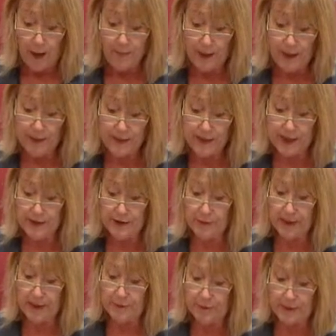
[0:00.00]
both seem to
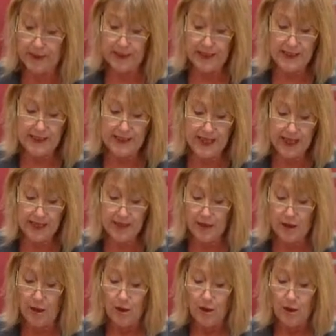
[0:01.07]
be completely intent